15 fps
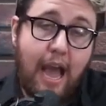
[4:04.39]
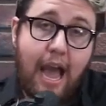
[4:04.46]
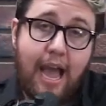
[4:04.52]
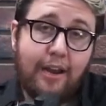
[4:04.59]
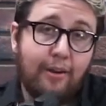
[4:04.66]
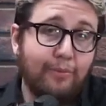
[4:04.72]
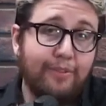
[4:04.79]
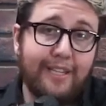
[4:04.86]

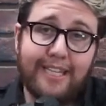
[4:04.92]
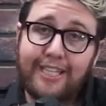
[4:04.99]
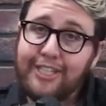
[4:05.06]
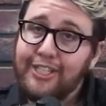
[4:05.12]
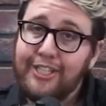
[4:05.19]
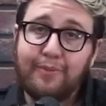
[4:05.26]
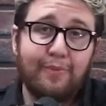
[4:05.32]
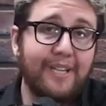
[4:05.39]
I don't think
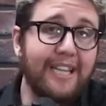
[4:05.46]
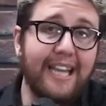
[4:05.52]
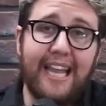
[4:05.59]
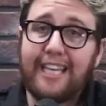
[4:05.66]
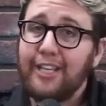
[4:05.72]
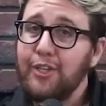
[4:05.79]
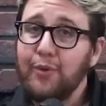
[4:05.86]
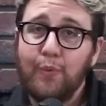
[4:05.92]
she would
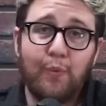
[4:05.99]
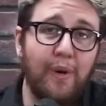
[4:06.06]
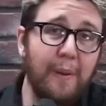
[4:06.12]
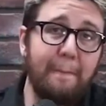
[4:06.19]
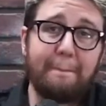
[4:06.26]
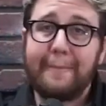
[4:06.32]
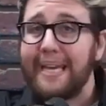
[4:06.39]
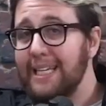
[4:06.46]
like you
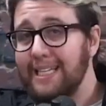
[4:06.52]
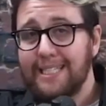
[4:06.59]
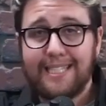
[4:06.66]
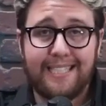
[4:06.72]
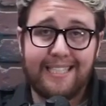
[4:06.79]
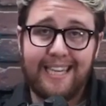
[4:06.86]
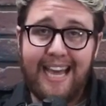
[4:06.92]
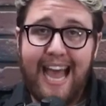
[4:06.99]
one bit.
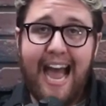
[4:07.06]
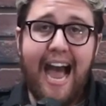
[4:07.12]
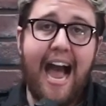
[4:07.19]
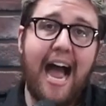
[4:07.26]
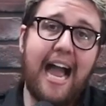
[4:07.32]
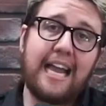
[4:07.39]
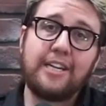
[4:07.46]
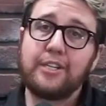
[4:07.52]

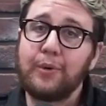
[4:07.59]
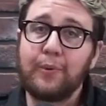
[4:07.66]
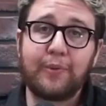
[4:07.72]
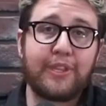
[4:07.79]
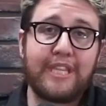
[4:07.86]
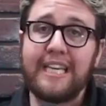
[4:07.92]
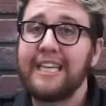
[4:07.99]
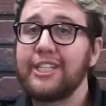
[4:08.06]
I don't
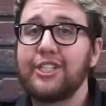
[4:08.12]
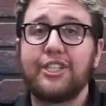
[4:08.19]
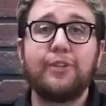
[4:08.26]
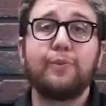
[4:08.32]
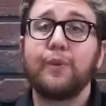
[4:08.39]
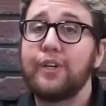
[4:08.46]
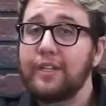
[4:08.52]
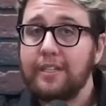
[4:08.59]
think she
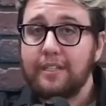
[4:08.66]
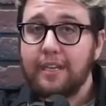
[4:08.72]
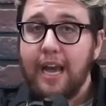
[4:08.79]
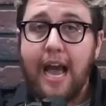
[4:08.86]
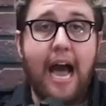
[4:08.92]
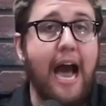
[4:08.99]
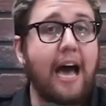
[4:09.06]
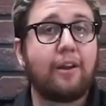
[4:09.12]
would.
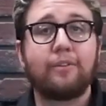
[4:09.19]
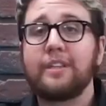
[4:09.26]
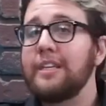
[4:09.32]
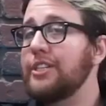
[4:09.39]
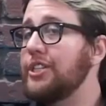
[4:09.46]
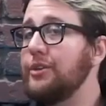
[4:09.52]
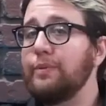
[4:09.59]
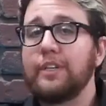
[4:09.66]
I don't
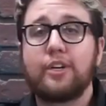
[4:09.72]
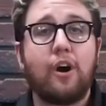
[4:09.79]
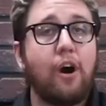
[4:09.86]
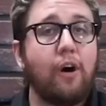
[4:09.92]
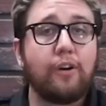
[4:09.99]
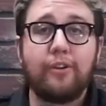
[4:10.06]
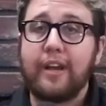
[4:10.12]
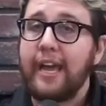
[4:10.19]
think she would
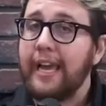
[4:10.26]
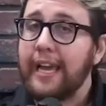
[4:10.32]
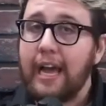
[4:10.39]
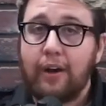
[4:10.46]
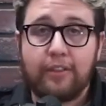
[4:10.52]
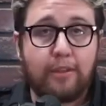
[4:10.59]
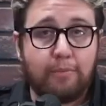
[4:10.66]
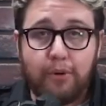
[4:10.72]
call you to hang
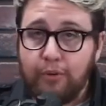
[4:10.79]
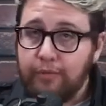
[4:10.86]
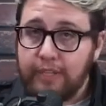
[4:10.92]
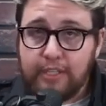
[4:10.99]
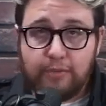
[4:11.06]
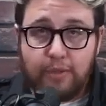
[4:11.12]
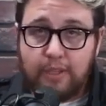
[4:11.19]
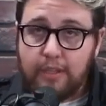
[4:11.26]
out the
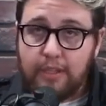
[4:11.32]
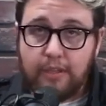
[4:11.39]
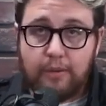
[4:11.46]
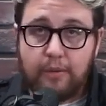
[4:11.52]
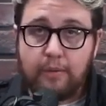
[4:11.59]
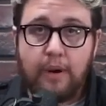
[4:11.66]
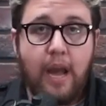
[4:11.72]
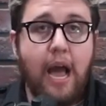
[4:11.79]
movies with
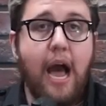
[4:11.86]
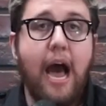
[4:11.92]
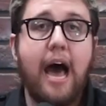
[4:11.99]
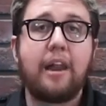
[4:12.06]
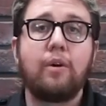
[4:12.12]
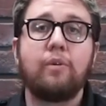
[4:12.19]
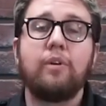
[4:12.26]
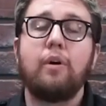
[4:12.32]
you. No.
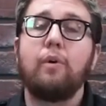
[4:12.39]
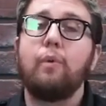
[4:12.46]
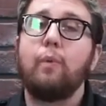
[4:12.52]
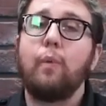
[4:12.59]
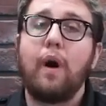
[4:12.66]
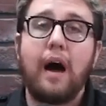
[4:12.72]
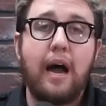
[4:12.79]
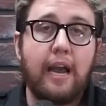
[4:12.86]
I don't know
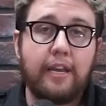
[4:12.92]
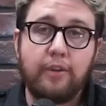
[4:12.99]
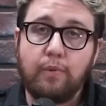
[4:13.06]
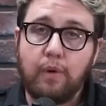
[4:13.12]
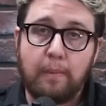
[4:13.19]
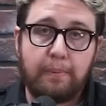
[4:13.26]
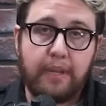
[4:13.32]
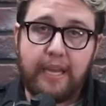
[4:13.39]
why
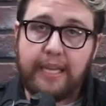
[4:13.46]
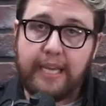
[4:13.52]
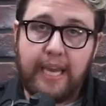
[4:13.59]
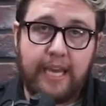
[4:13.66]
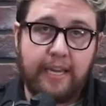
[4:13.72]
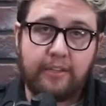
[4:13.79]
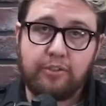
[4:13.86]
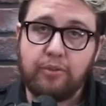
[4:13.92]
you are
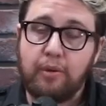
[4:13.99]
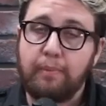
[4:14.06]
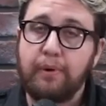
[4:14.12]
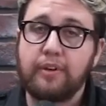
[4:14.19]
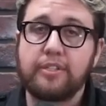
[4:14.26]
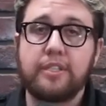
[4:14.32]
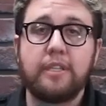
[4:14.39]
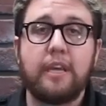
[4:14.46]
placating to a
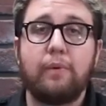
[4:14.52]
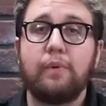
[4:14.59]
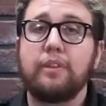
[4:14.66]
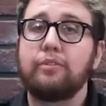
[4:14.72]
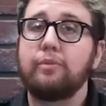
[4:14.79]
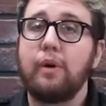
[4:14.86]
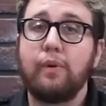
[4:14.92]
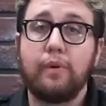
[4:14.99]
person that would
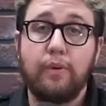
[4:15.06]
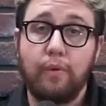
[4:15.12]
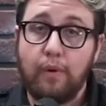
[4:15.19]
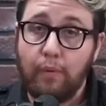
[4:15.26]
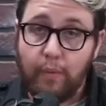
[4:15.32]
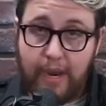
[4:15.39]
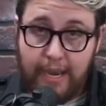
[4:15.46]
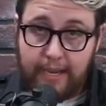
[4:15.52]
Buffoon. throw you
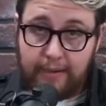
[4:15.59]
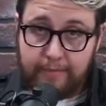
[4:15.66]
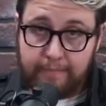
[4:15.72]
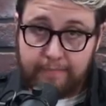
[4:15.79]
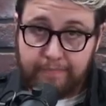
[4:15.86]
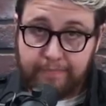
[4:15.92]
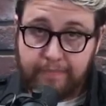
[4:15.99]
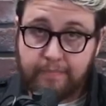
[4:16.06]
away.
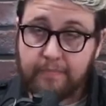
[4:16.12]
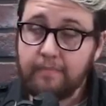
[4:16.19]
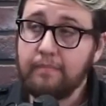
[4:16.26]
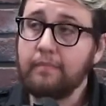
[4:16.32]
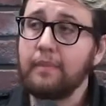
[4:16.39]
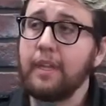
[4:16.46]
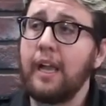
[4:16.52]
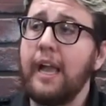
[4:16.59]
Buffoons.